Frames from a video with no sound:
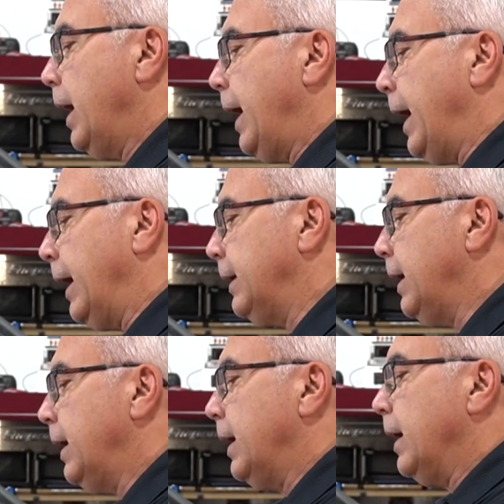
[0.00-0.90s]

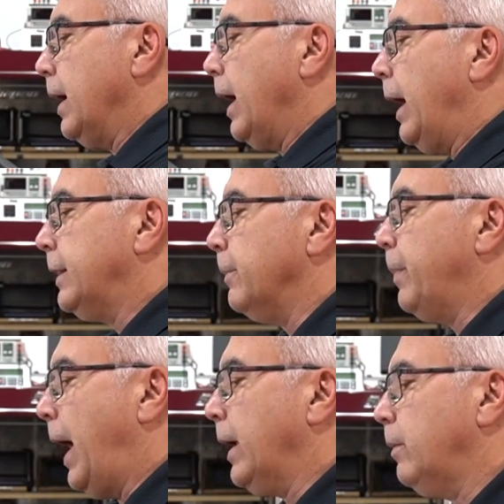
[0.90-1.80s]
And At the
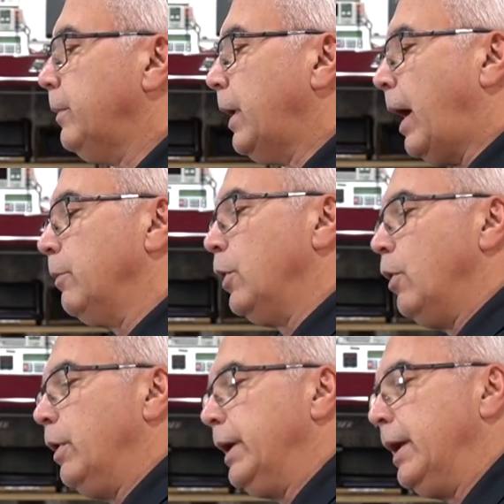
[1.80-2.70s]
bottom, I'm
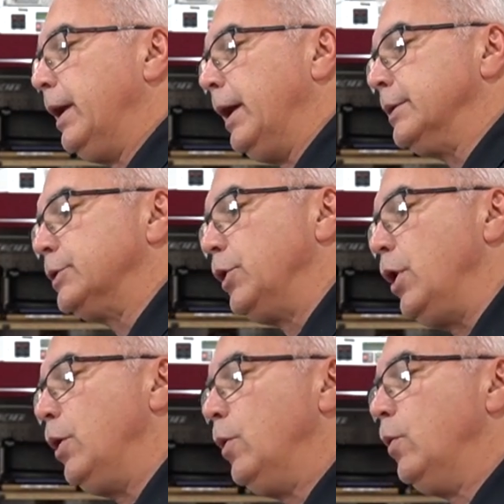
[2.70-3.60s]
going as
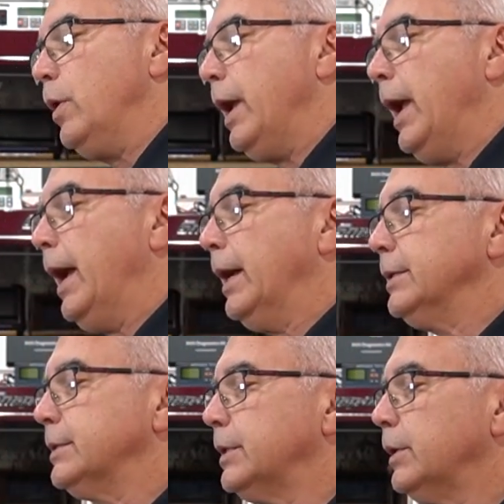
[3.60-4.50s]
low
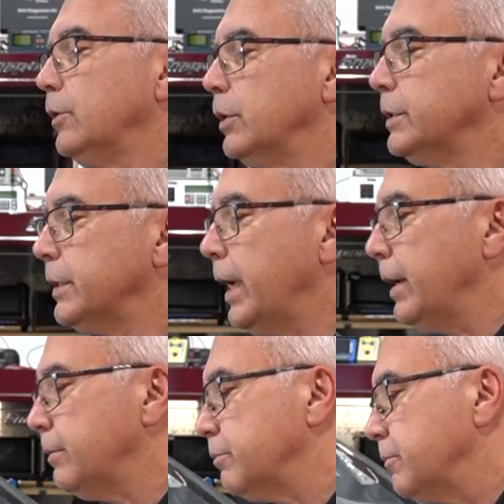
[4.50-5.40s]
as, looks
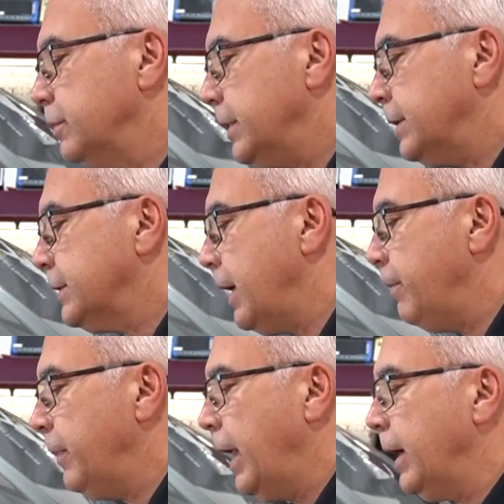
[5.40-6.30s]
like, let's say
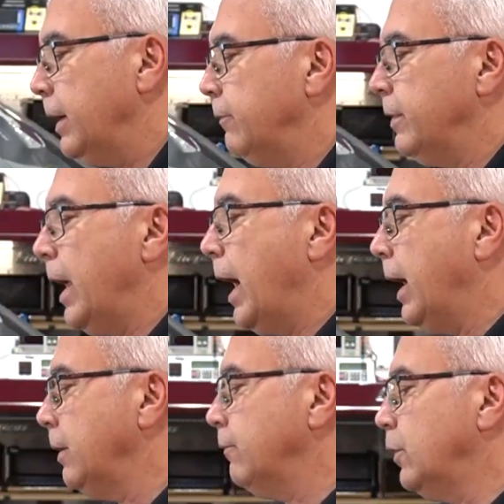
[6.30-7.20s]

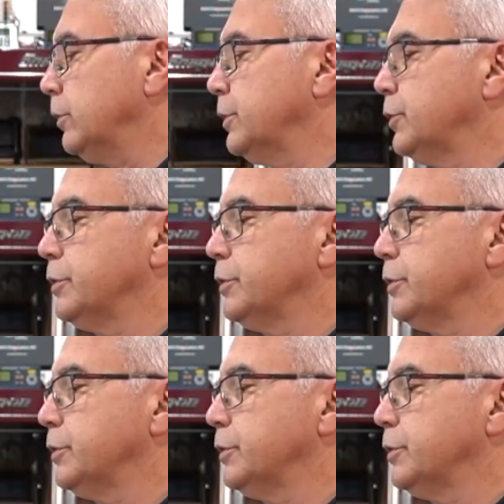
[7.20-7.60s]
-9 volts or